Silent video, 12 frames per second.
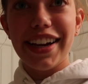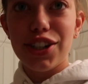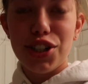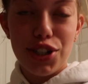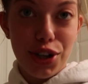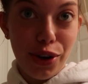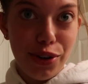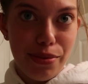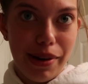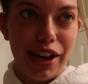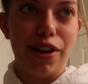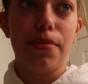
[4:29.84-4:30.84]
can show you
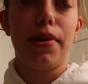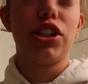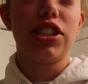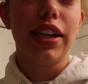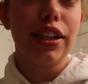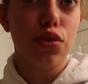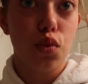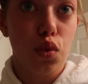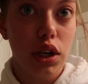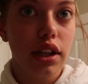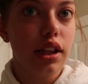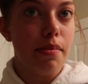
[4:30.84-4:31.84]
my art project. It's
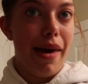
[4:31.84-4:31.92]
really